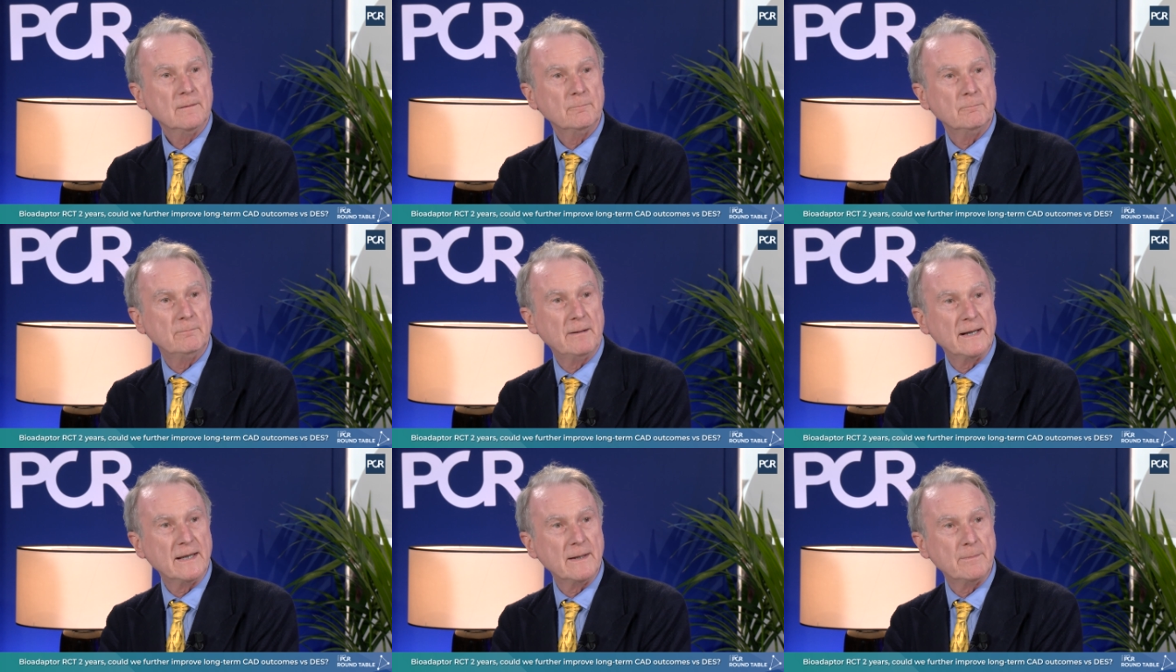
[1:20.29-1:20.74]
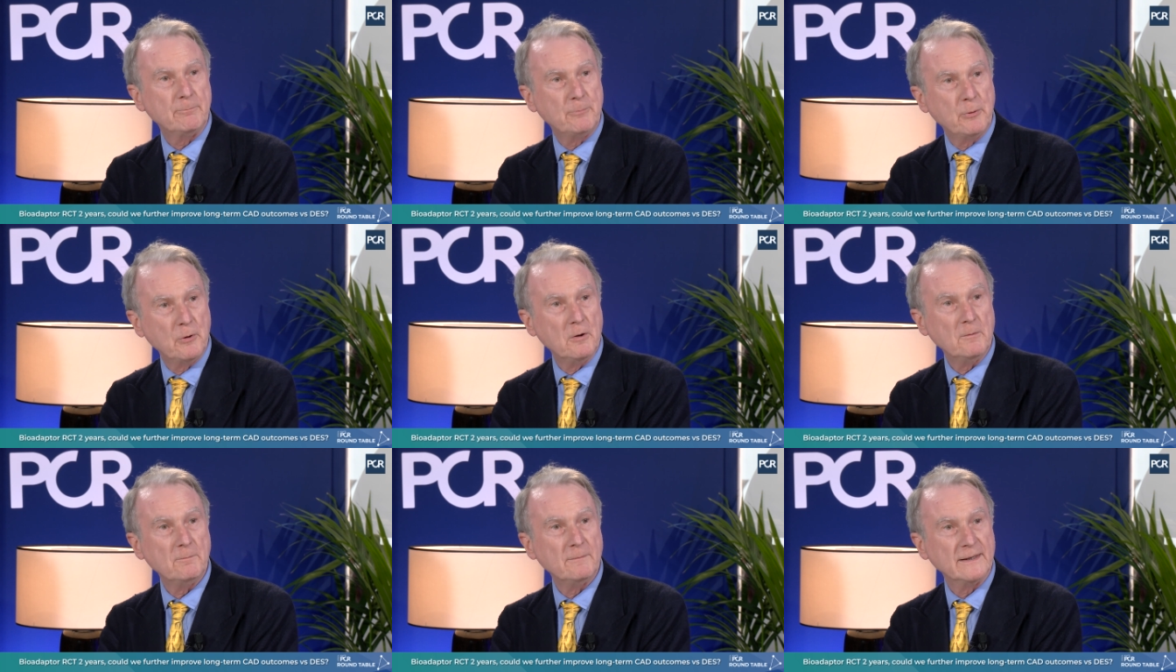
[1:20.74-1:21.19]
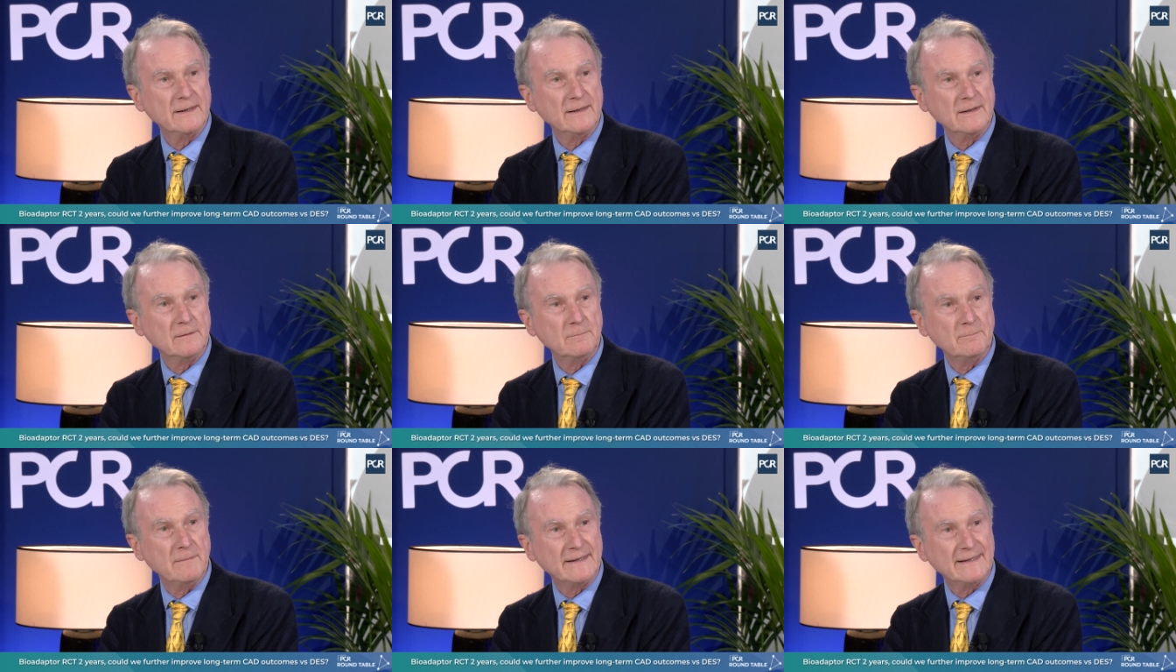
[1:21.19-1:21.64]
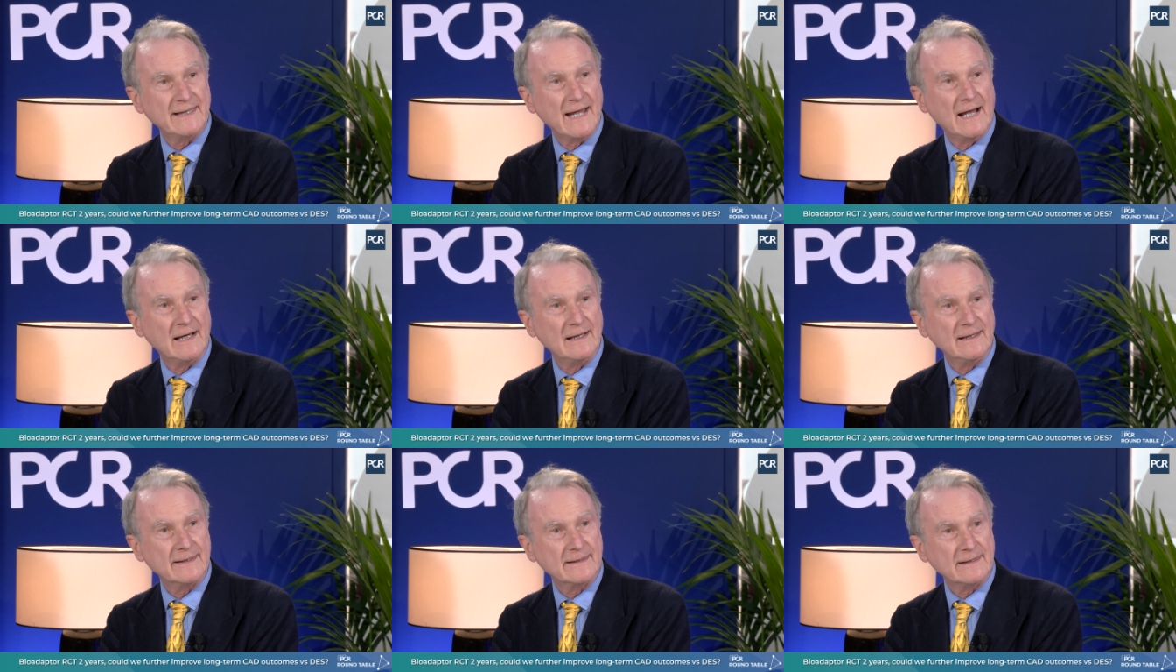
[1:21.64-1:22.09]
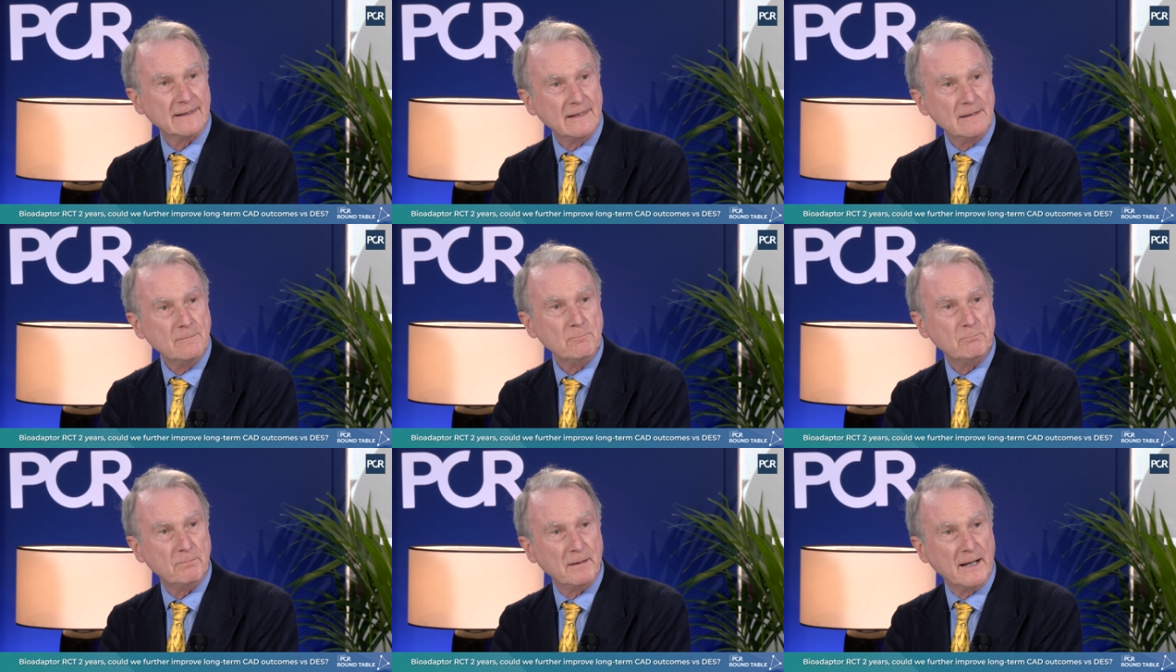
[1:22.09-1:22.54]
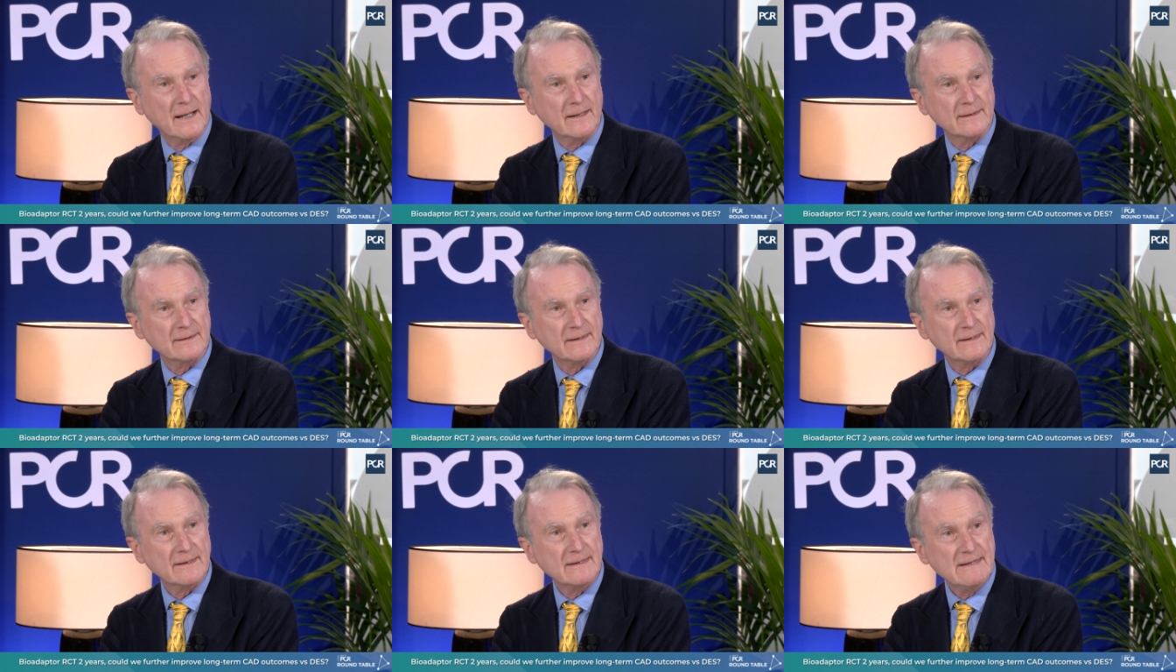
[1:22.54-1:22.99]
by a permanent metallic implant,